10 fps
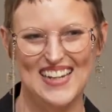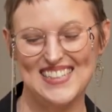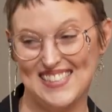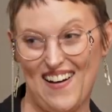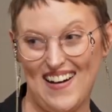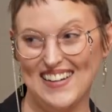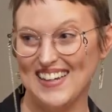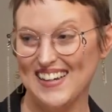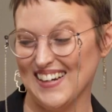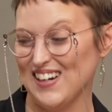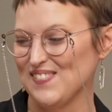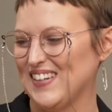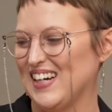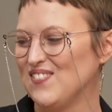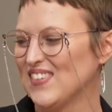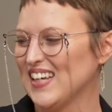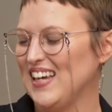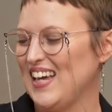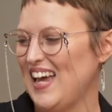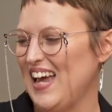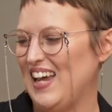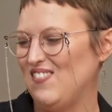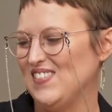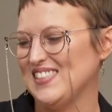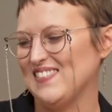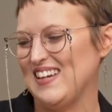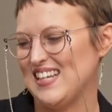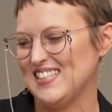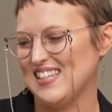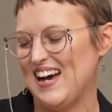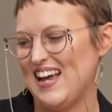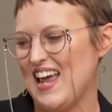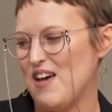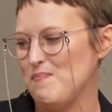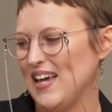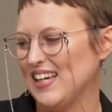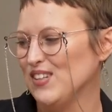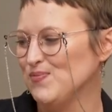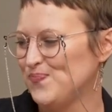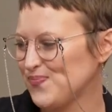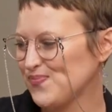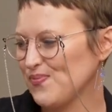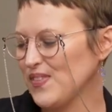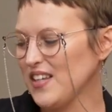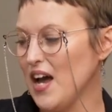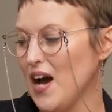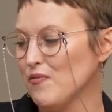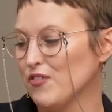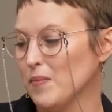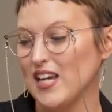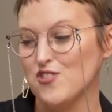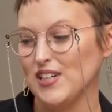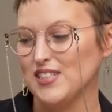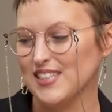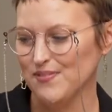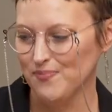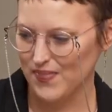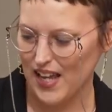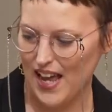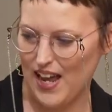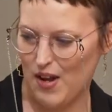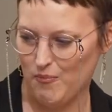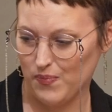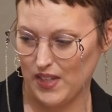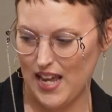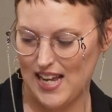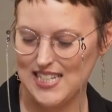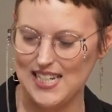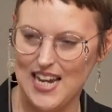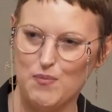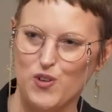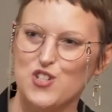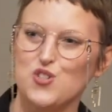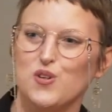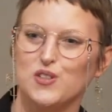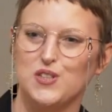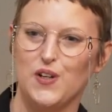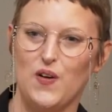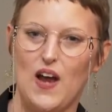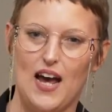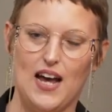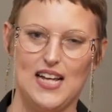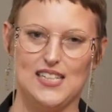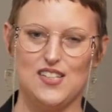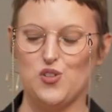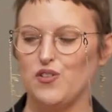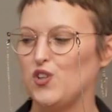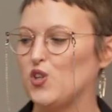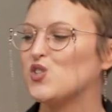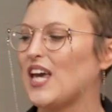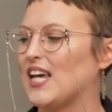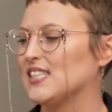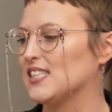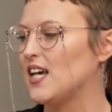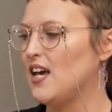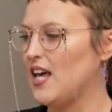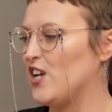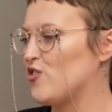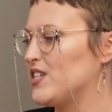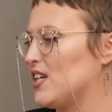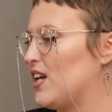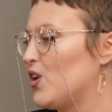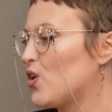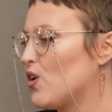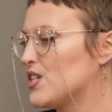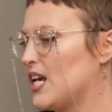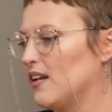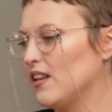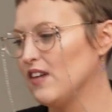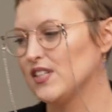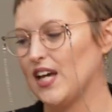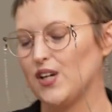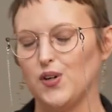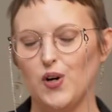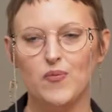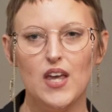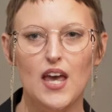it's a hard gig up here. So yes, I am Megan. I'm from Edrington, and today I'm going to talk to you as a sort of use case, Edrington Content Lifecycle,